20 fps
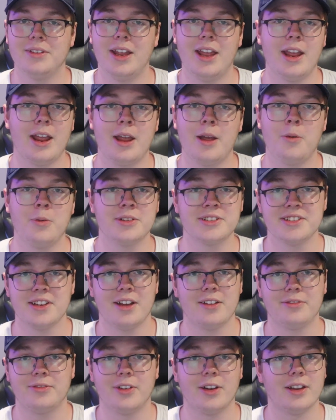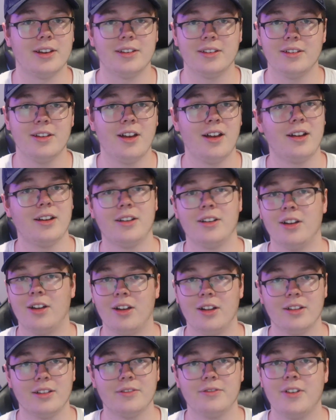It was not fun. Not at
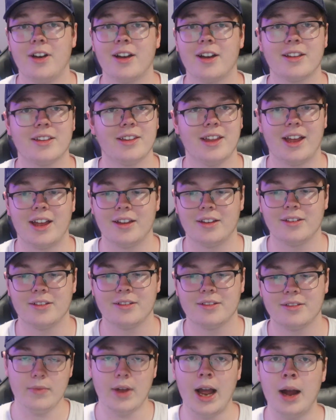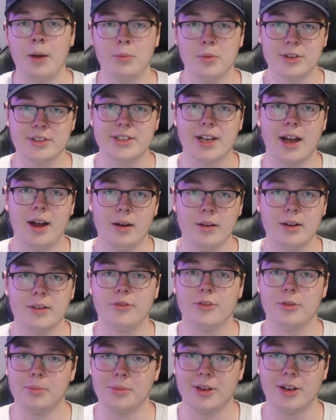all. Fuck that. I'm retiring
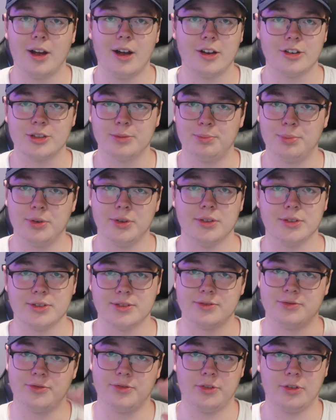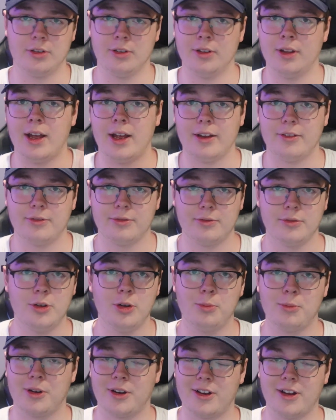from gacha pulls for life.
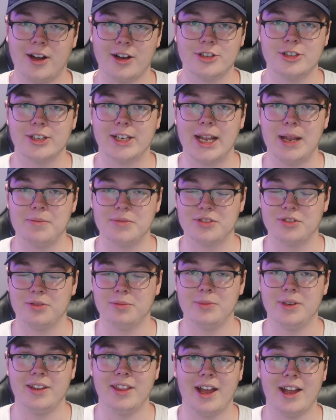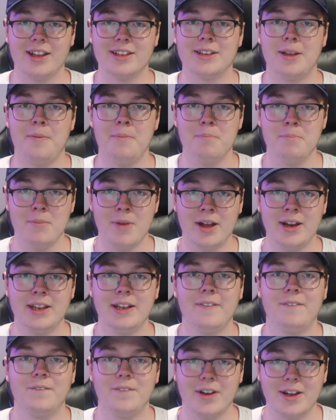No more gacha games for me. That is a
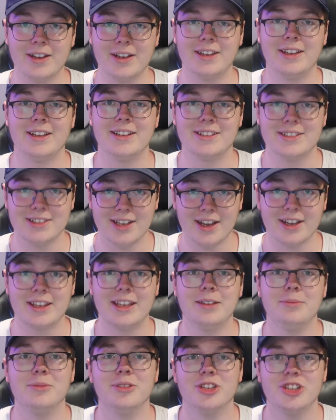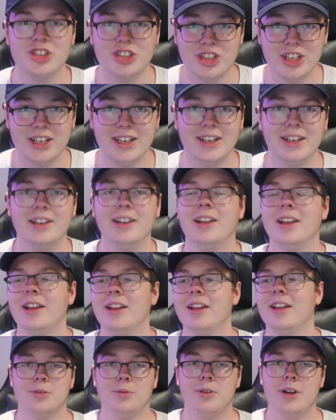money fucking sucking machine.
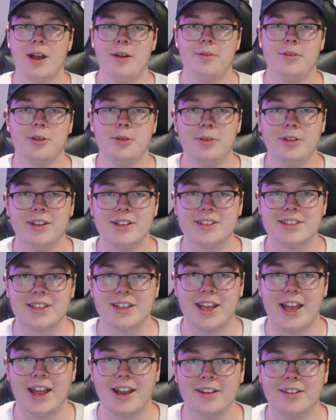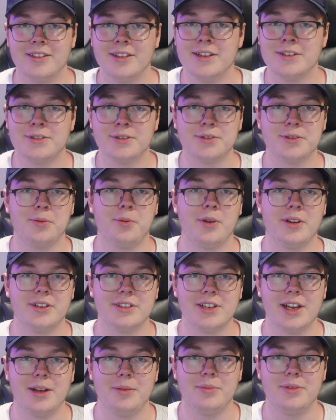So we're never doing this again. This is a
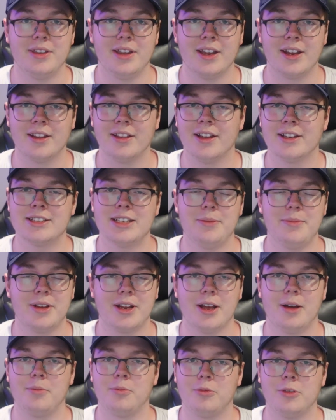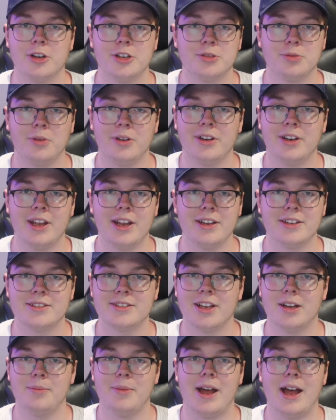one time thing. Unless I become rich one day
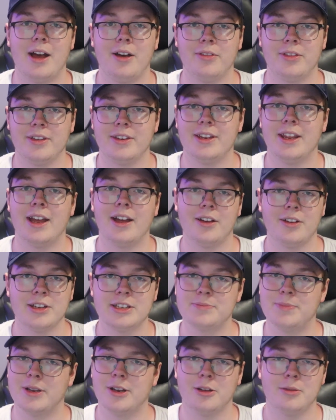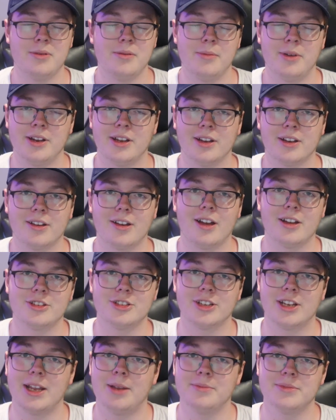somehow, then yeah, I'll spend all my money on
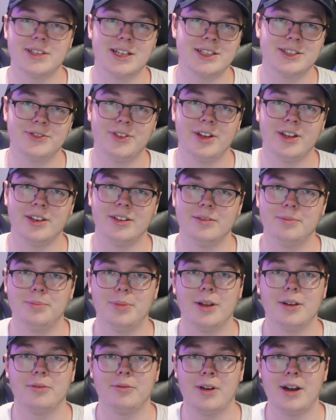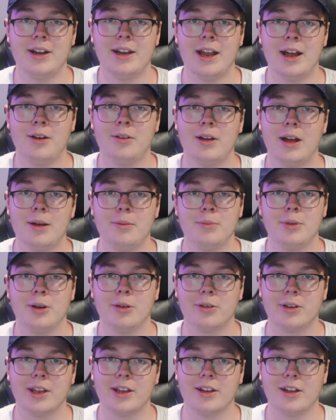gacha games. That's fun. But right now, I'm
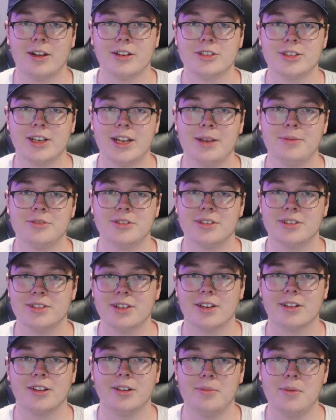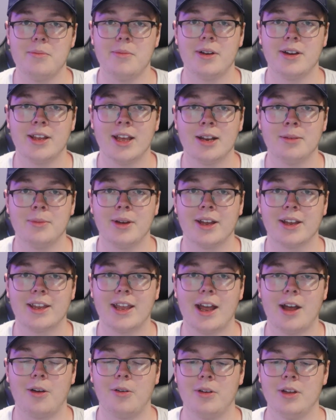broke and gacha games just sucked all my money out of my
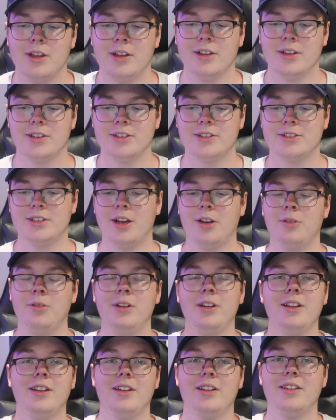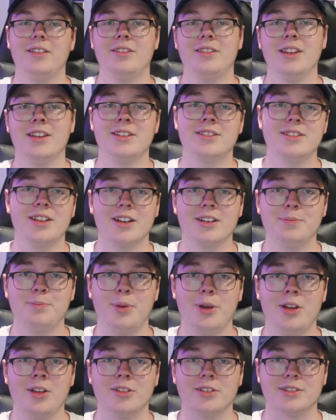account. So, this sucks
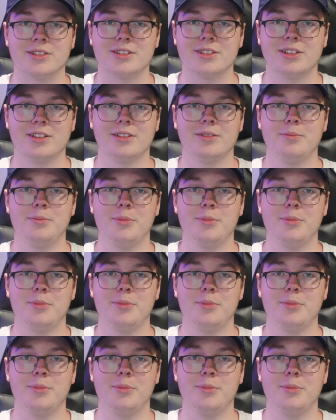balls.